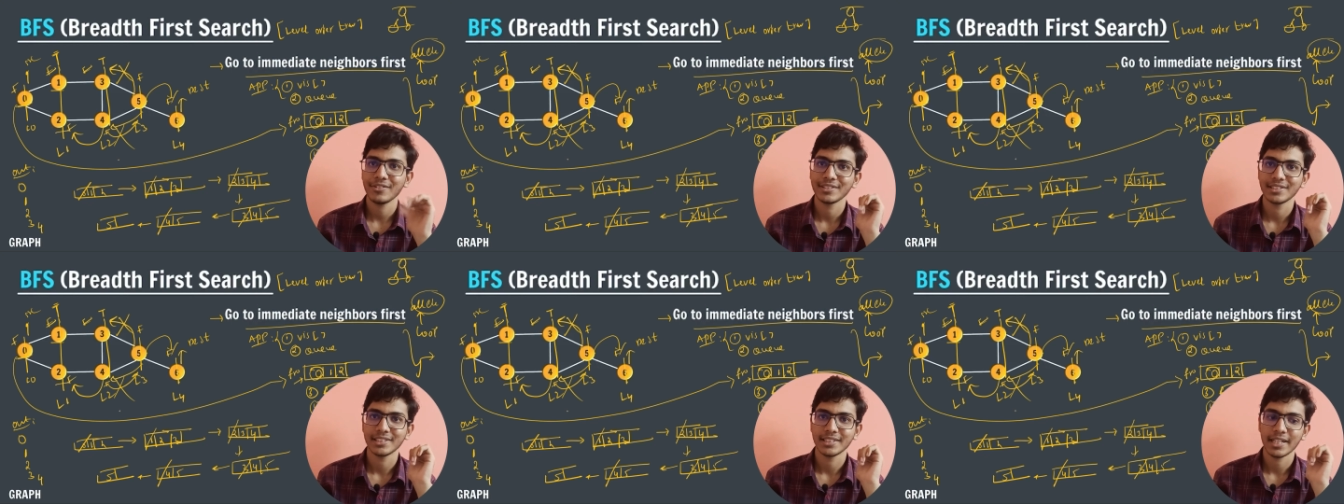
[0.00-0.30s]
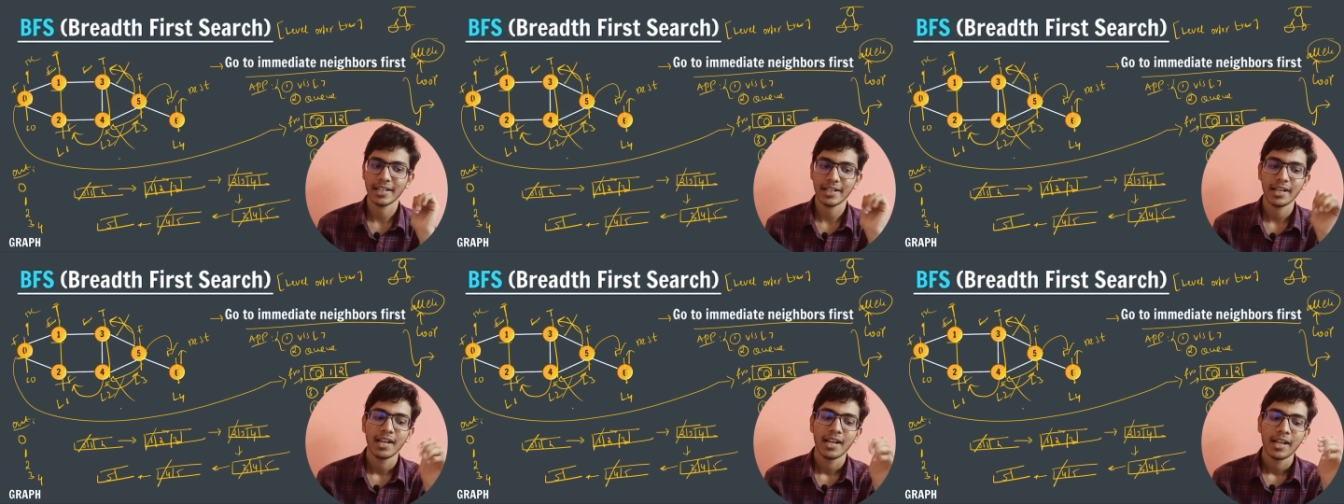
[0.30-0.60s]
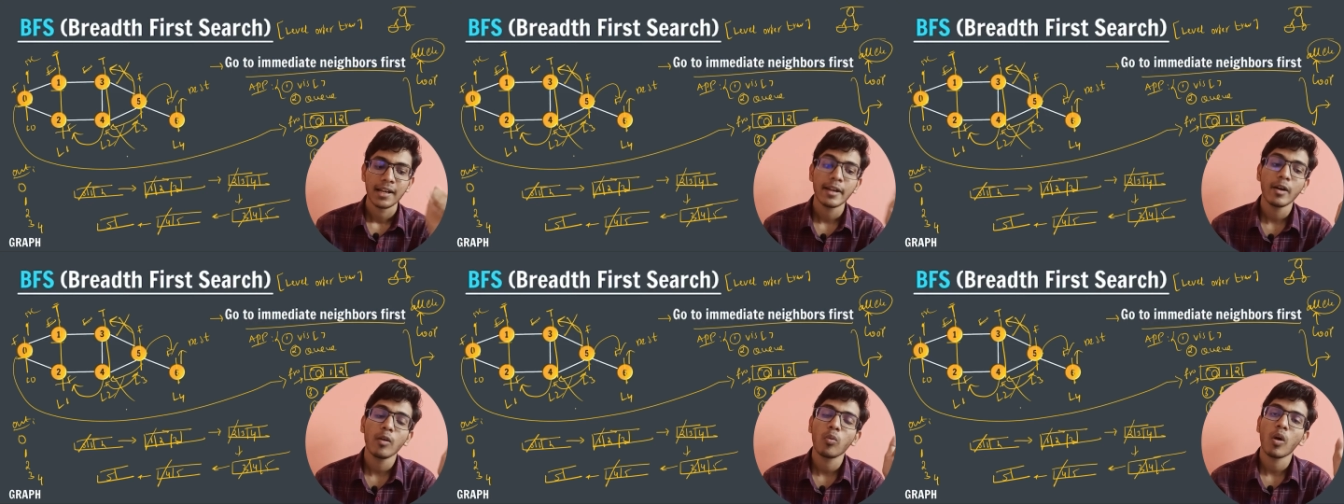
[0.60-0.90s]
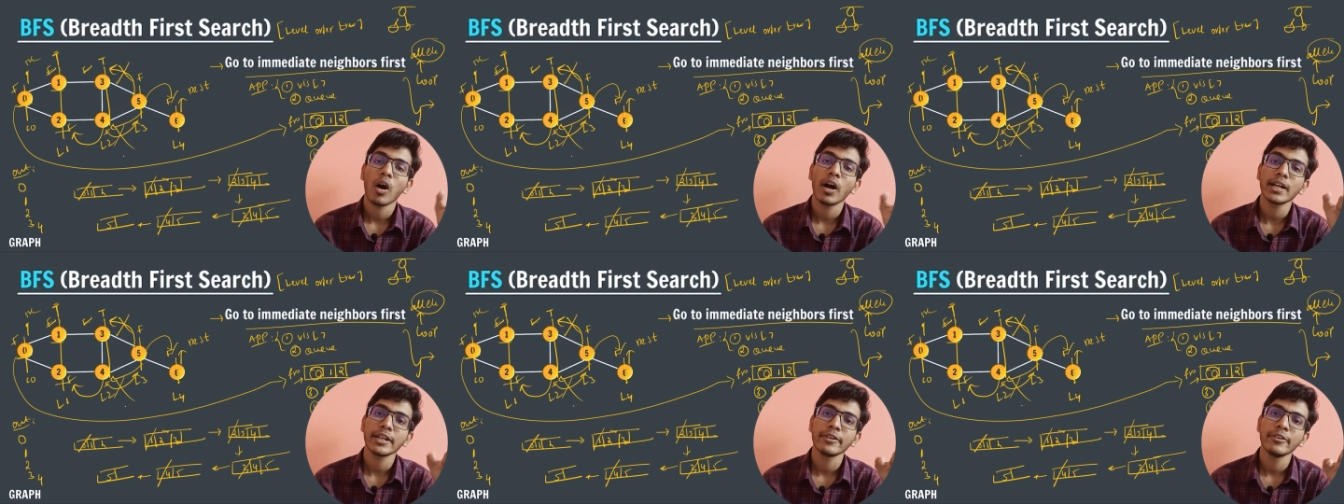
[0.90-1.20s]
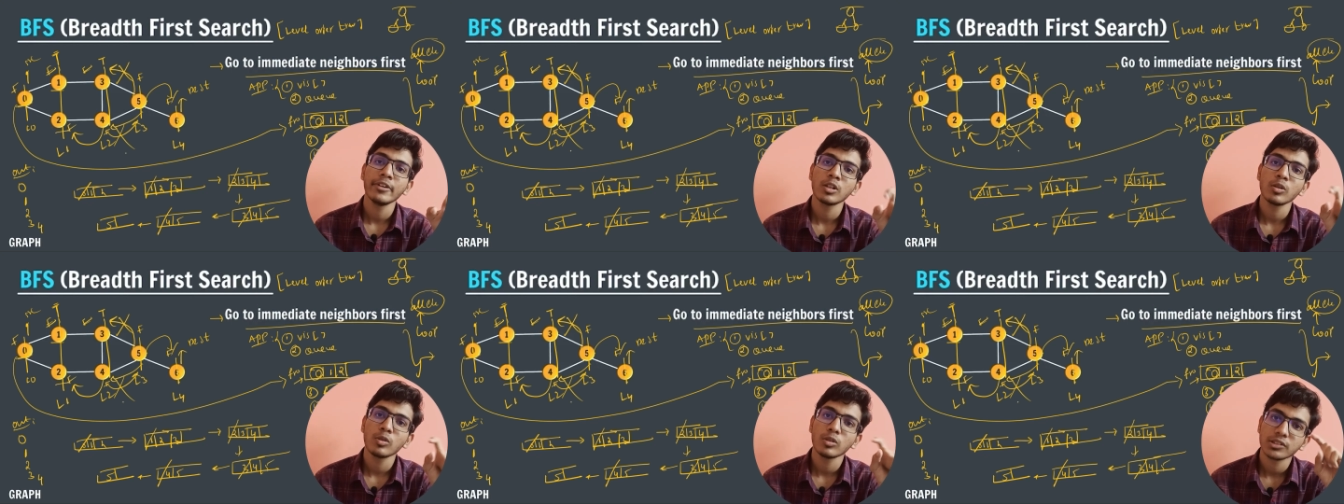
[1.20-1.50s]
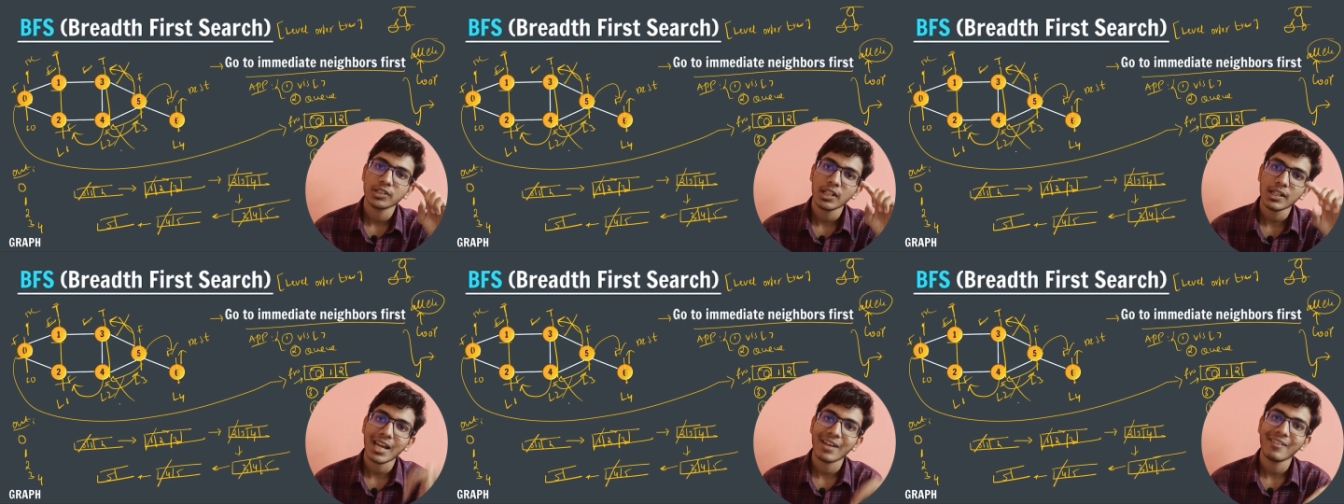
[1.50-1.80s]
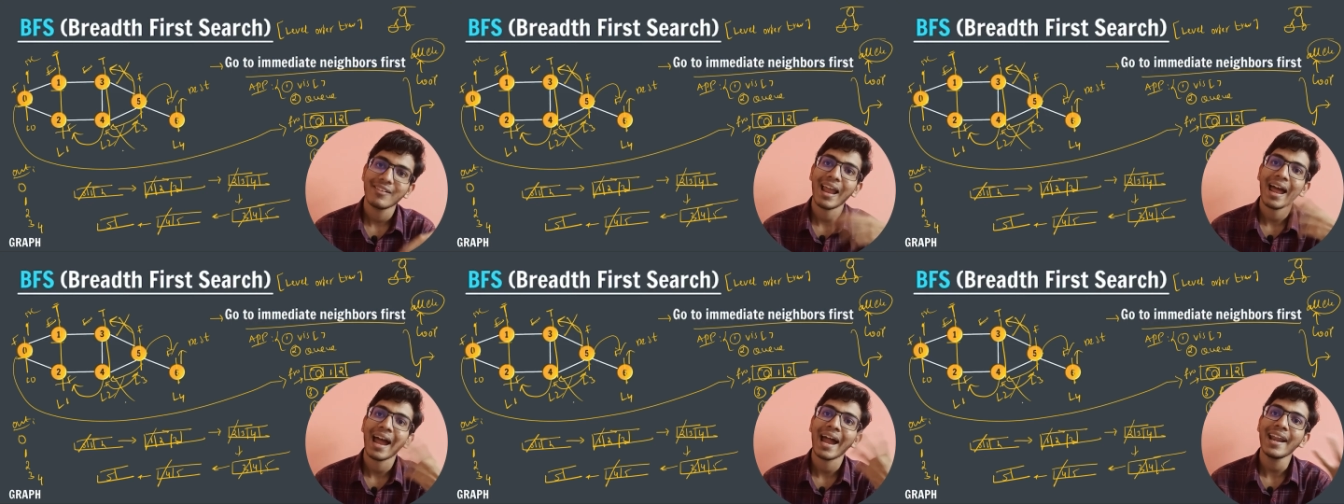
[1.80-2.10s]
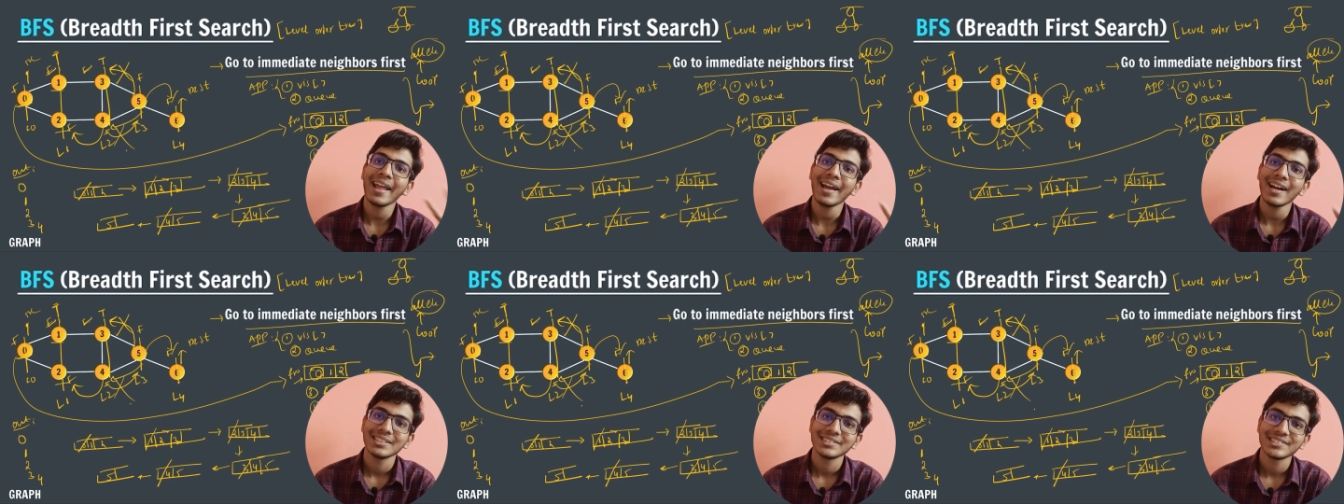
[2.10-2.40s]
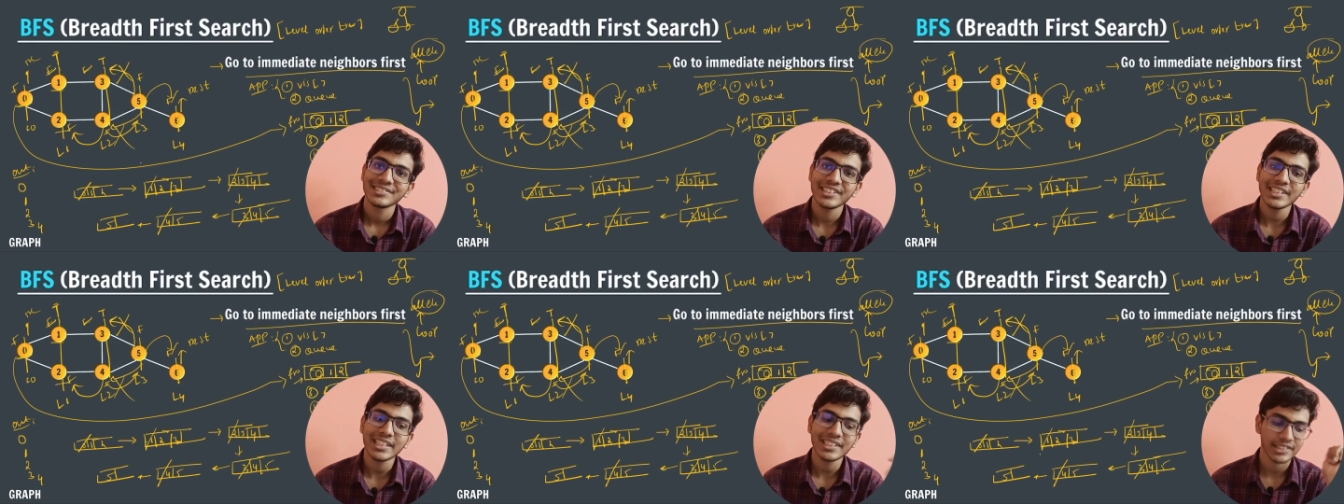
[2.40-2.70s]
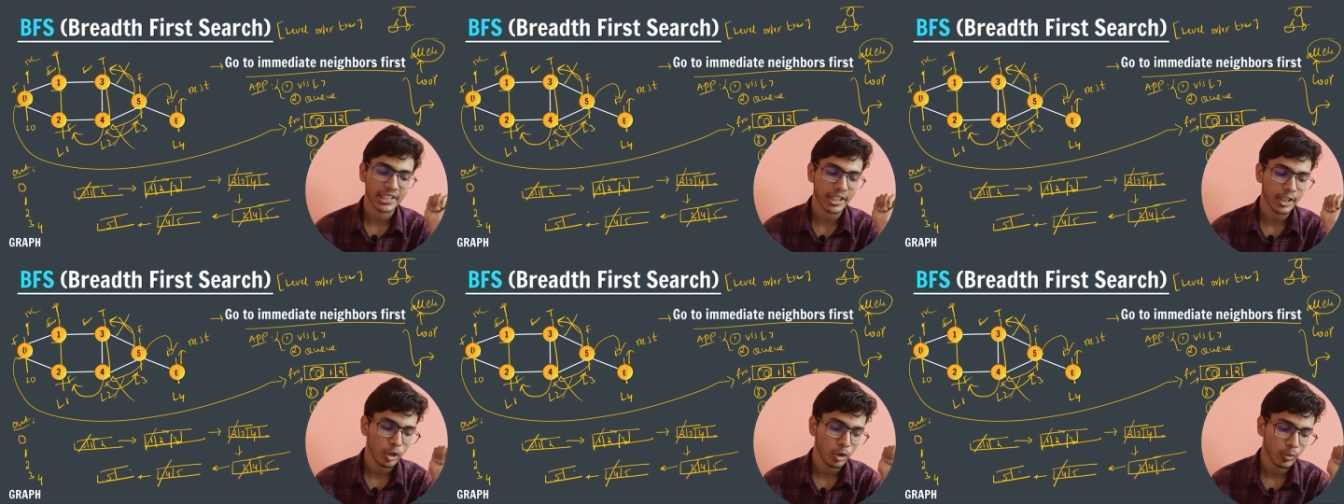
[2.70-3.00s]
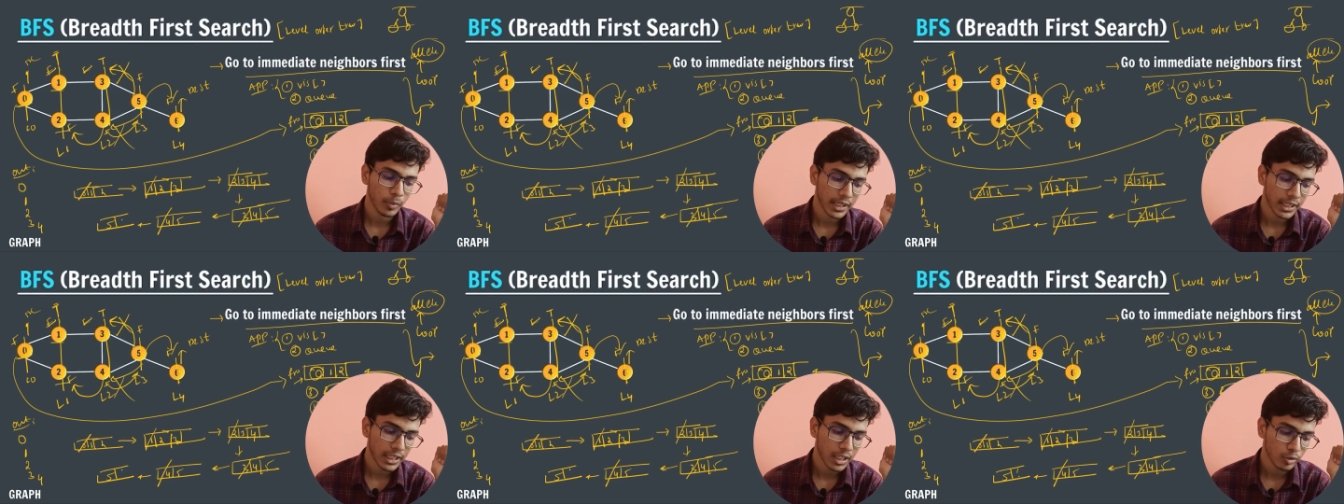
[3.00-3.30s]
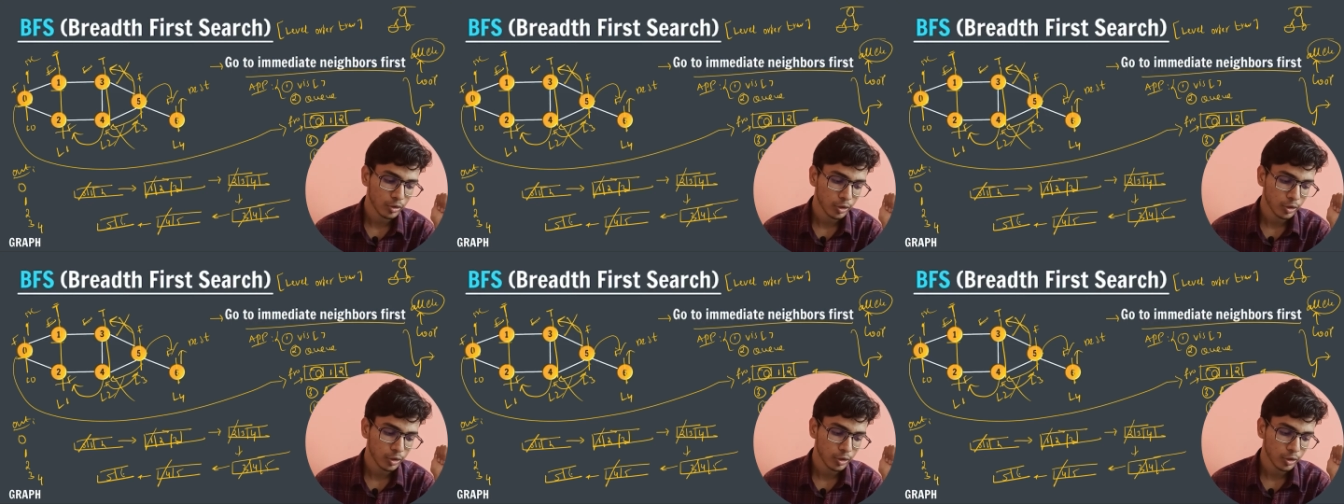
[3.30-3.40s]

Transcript: visited. Now what I will do is that I will add 6 into my queue.